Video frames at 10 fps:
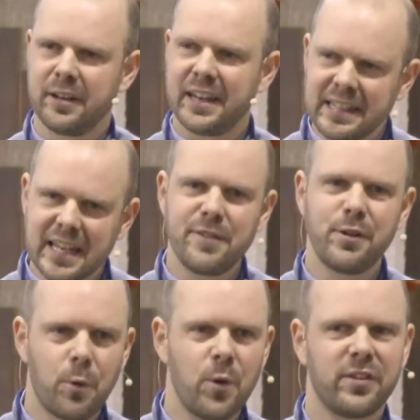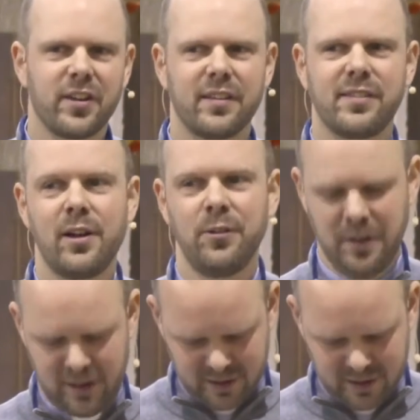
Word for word: King David warns us no,